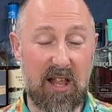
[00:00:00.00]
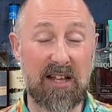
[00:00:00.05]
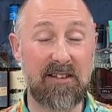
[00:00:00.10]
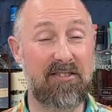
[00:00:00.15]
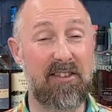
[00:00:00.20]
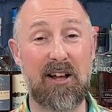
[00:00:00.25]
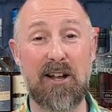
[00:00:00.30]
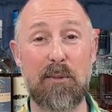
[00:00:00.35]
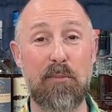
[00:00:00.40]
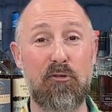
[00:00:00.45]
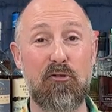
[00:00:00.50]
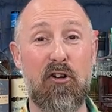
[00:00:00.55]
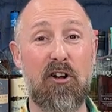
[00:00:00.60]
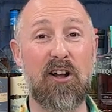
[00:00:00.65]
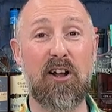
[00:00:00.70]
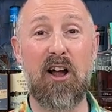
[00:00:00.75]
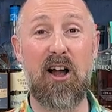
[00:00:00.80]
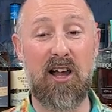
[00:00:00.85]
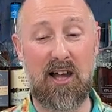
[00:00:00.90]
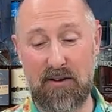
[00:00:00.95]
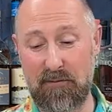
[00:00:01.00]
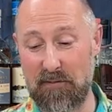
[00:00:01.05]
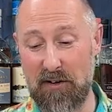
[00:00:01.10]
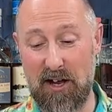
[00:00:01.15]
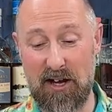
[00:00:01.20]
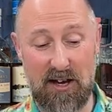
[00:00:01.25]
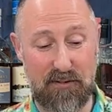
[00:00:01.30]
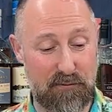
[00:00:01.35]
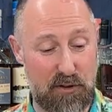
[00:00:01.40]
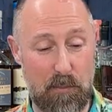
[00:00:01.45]
Don't get me wrong, I
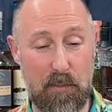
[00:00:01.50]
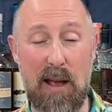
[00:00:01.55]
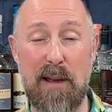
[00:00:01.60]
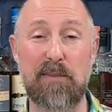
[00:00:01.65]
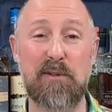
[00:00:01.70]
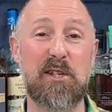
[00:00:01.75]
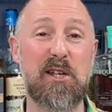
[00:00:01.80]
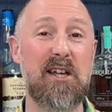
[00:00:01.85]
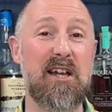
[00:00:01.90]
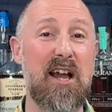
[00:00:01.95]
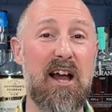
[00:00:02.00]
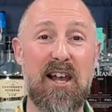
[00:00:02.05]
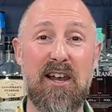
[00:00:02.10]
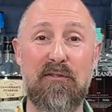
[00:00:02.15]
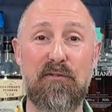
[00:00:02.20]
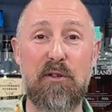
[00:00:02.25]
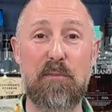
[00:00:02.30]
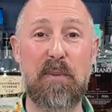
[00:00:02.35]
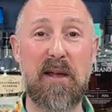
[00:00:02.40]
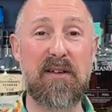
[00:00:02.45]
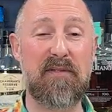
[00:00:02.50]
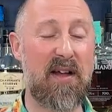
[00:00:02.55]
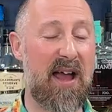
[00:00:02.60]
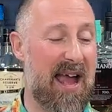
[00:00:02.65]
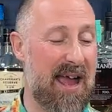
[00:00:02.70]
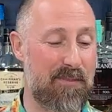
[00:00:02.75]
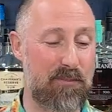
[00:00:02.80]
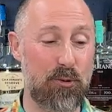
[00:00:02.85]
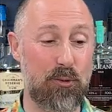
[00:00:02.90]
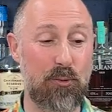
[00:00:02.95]
love the Pepsi, I love the Beaver
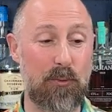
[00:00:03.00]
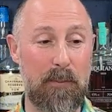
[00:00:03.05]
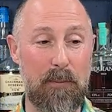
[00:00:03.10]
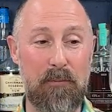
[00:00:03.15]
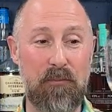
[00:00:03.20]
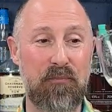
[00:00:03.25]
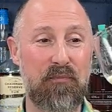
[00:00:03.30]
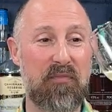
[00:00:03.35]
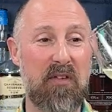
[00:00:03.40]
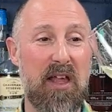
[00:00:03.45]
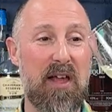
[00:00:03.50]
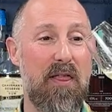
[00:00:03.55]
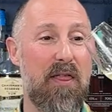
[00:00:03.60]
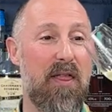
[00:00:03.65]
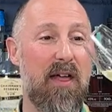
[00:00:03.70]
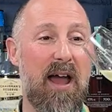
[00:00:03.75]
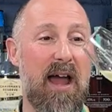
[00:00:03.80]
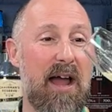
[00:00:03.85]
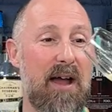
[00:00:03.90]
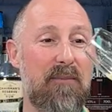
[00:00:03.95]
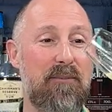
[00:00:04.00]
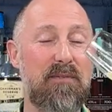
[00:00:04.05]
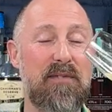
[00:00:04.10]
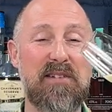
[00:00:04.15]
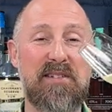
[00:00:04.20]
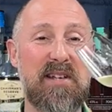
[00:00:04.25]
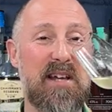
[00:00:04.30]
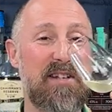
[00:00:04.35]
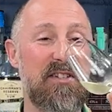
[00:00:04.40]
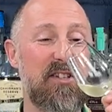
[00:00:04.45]
Apple. That
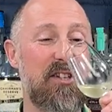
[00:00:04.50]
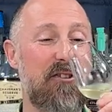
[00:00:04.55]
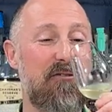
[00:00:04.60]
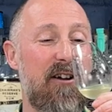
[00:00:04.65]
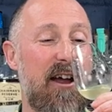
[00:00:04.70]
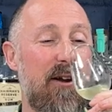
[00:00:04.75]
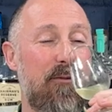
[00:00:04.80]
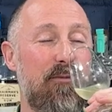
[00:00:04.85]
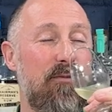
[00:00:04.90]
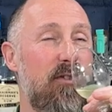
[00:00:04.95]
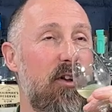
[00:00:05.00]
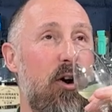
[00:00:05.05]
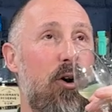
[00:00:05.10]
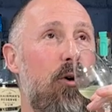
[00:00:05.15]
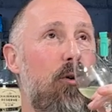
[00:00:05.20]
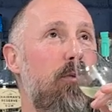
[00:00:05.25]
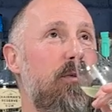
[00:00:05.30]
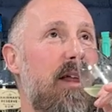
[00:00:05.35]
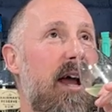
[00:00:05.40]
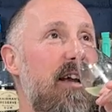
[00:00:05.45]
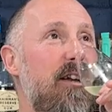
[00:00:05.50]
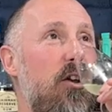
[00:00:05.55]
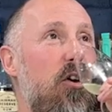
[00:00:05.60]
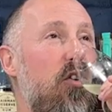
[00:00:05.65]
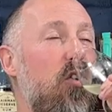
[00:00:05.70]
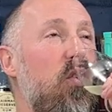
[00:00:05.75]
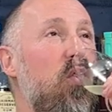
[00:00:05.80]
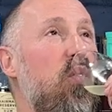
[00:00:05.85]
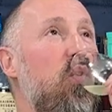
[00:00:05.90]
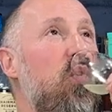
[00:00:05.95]
takes the crown all day long.